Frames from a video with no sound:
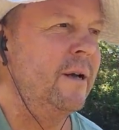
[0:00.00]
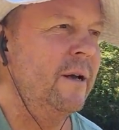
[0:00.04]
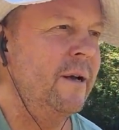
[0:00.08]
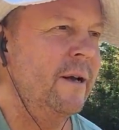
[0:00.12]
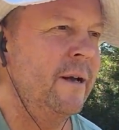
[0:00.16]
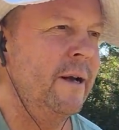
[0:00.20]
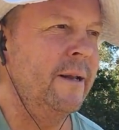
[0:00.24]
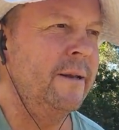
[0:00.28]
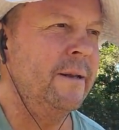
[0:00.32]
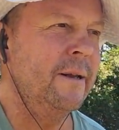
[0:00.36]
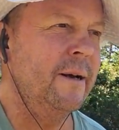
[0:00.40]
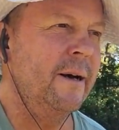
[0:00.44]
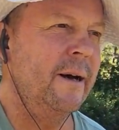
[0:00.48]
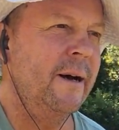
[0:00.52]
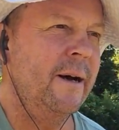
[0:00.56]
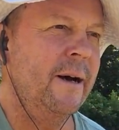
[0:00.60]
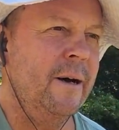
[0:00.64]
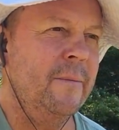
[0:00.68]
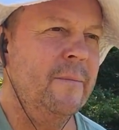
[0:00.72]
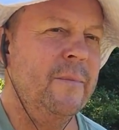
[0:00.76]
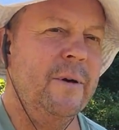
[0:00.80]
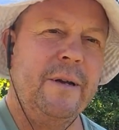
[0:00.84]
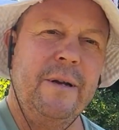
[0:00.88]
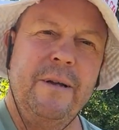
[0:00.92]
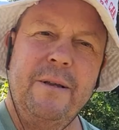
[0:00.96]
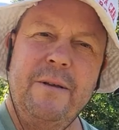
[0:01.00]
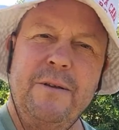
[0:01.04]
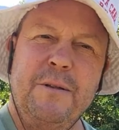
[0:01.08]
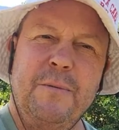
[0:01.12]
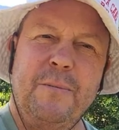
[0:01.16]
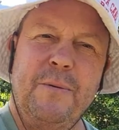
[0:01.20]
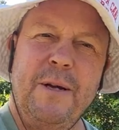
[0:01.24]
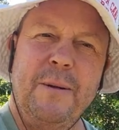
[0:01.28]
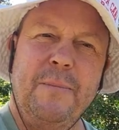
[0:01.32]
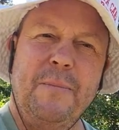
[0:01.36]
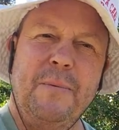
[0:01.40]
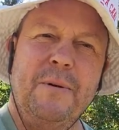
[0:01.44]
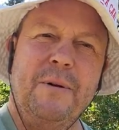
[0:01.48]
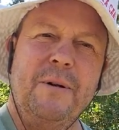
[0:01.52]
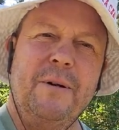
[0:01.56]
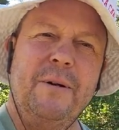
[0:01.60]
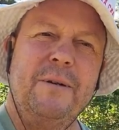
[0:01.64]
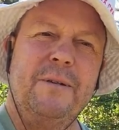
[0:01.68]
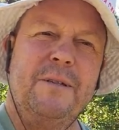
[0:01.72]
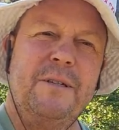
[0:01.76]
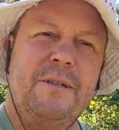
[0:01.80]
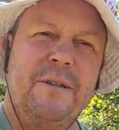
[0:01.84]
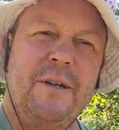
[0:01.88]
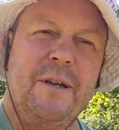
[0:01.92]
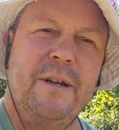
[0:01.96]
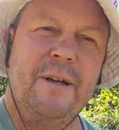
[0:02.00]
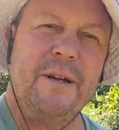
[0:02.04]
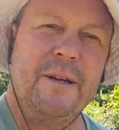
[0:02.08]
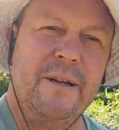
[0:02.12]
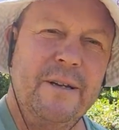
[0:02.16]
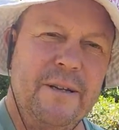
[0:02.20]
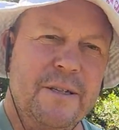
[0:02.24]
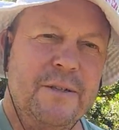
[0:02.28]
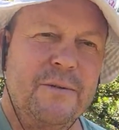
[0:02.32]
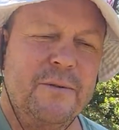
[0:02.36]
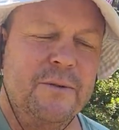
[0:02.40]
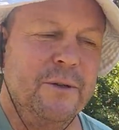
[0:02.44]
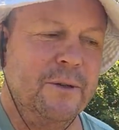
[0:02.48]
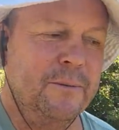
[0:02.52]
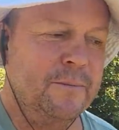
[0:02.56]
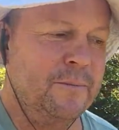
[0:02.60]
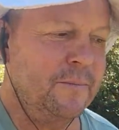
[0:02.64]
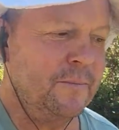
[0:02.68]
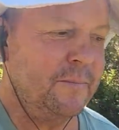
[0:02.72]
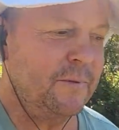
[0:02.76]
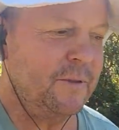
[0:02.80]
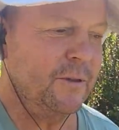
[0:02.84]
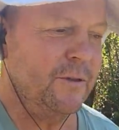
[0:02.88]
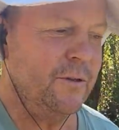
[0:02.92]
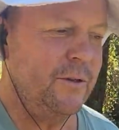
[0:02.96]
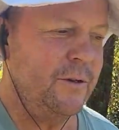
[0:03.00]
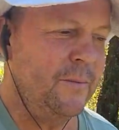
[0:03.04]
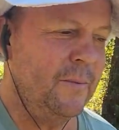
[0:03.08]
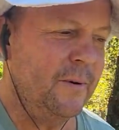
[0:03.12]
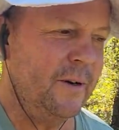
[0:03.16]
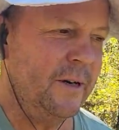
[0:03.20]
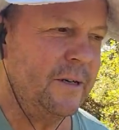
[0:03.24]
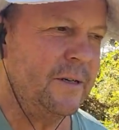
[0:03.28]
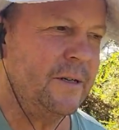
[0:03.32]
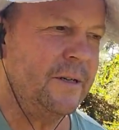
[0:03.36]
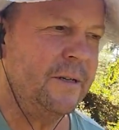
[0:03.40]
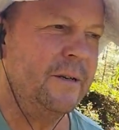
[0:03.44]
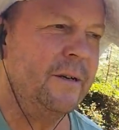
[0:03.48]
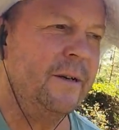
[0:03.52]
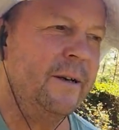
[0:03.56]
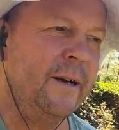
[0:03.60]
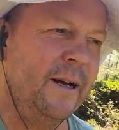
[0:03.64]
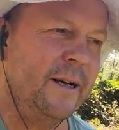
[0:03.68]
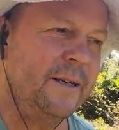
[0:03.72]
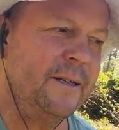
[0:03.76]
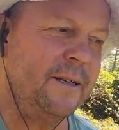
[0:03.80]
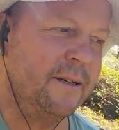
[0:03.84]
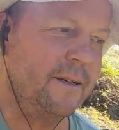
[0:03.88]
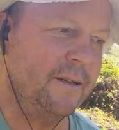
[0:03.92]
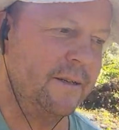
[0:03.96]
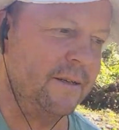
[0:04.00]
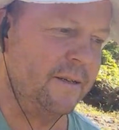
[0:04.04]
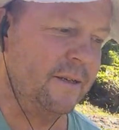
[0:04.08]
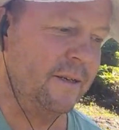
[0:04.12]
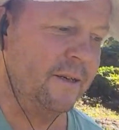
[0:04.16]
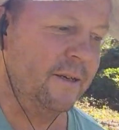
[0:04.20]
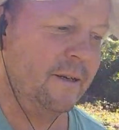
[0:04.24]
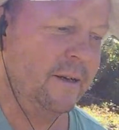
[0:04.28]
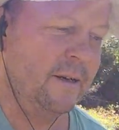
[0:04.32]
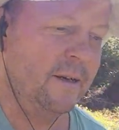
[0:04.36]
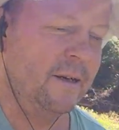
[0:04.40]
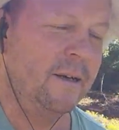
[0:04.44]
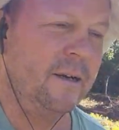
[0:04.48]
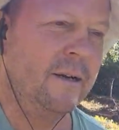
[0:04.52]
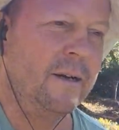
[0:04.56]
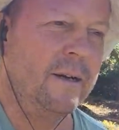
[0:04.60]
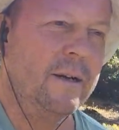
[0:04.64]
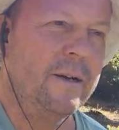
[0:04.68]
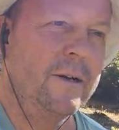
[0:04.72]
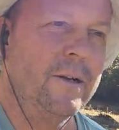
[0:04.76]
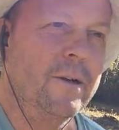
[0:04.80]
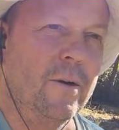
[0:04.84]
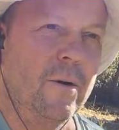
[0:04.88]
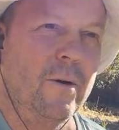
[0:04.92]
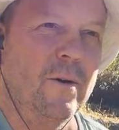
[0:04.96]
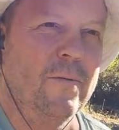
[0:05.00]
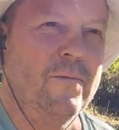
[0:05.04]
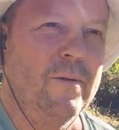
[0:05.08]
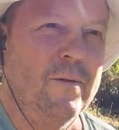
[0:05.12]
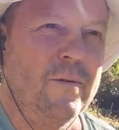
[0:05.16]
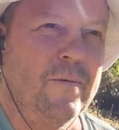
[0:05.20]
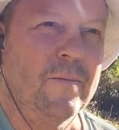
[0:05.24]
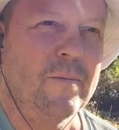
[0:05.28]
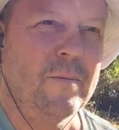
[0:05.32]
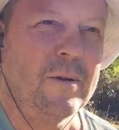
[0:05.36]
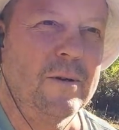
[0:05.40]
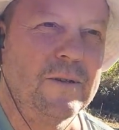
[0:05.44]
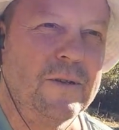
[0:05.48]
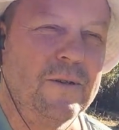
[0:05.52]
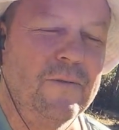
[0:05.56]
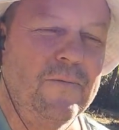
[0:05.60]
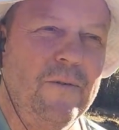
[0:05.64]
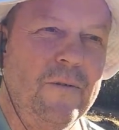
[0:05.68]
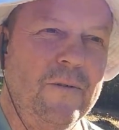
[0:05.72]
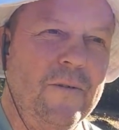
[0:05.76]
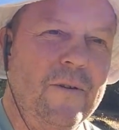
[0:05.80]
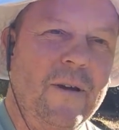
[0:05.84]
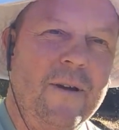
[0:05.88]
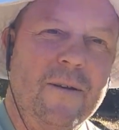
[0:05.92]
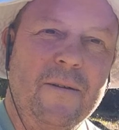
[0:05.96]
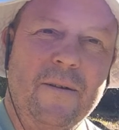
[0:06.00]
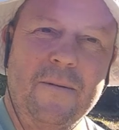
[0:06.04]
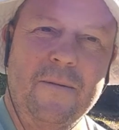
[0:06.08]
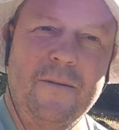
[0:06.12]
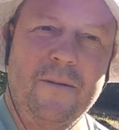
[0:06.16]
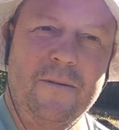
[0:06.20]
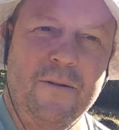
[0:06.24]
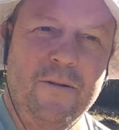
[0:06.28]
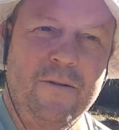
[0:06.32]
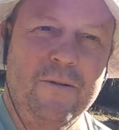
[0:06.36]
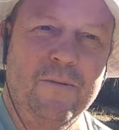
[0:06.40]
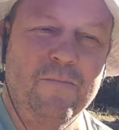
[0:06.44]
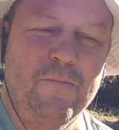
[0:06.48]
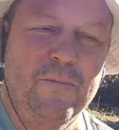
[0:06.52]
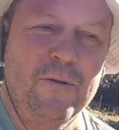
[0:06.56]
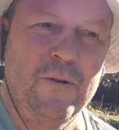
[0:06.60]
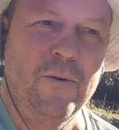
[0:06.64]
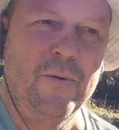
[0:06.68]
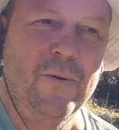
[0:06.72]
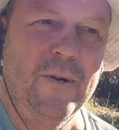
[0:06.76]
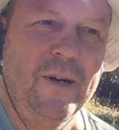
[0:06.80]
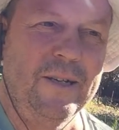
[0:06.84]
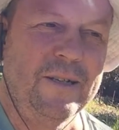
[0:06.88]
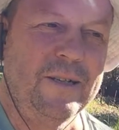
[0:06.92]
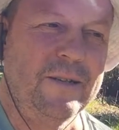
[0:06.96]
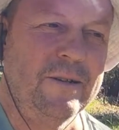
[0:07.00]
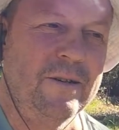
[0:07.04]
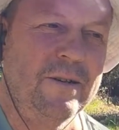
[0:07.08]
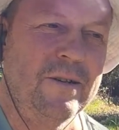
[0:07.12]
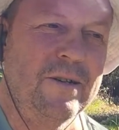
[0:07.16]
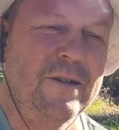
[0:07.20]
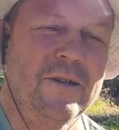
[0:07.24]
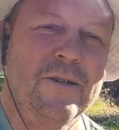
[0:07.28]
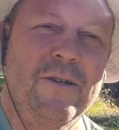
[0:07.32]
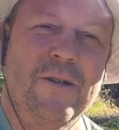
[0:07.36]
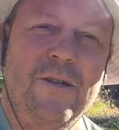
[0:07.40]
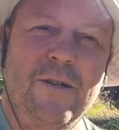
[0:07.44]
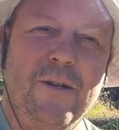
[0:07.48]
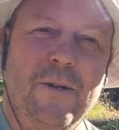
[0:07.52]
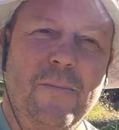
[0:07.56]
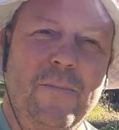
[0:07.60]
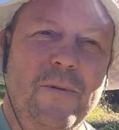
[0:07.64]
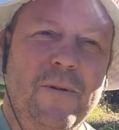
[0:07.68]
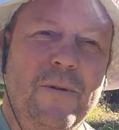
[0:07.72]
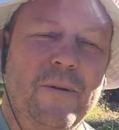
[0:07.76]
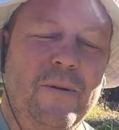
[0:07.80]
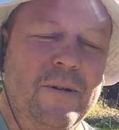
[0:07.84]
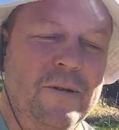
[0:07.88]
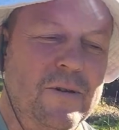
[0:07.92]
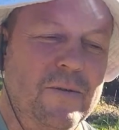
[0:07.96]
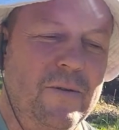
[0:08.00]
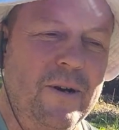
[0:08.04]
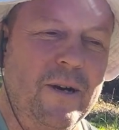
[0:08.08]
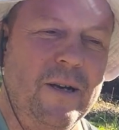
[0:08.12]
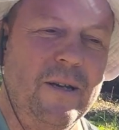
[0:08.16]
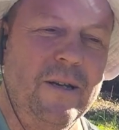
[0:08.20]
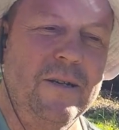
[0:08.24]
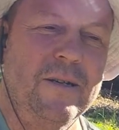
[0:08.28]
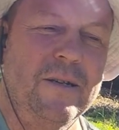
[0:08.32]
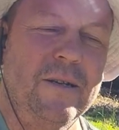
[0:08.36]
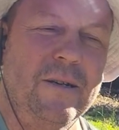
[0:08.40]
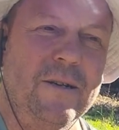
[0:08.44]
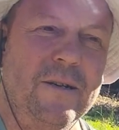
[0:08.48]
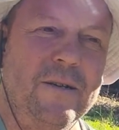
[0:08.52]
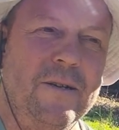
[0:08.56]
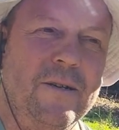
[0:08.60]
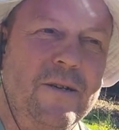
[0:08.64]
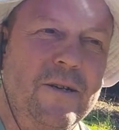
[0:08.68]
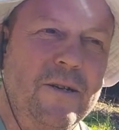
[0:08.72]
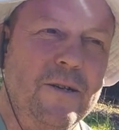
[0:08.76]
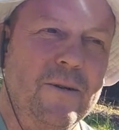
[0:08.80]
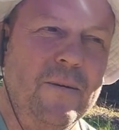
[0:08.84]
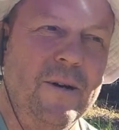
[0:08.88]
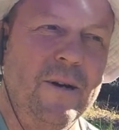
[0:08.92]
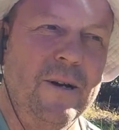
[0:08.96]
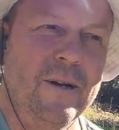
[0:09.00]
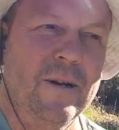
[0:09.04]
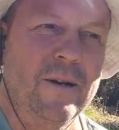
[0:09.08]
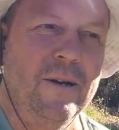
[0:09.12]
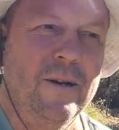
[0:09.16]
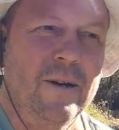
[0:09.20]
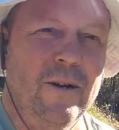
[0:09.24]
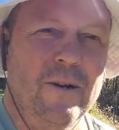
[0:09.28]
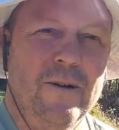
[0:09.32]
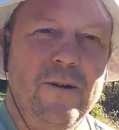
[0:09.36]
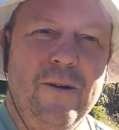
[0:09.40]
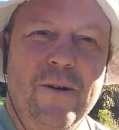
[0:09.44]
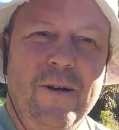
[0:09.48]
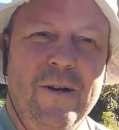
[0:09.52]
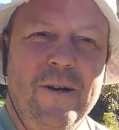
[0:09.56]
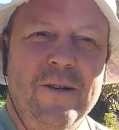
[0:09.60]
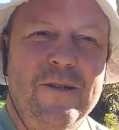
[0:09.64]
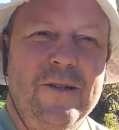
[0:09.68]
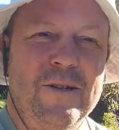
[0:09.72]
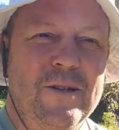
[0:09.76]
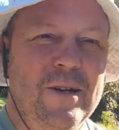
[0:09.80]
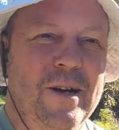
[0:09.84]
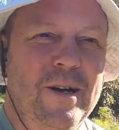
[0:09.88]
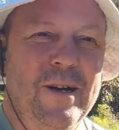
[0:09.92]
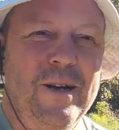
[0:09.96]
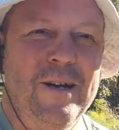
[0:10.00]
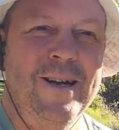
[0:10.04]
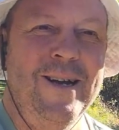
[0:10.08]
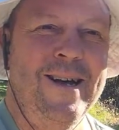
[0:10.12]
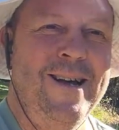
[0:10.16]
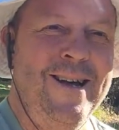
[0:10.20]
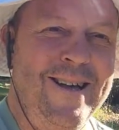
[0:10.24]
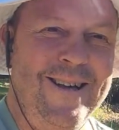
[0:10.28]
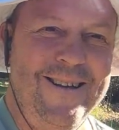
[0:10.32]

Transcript: and how many of those people are going to stay in Israel? So you might see an exodus, because if you got your U.S. citizenship and Israeli citizenship, are you going to stay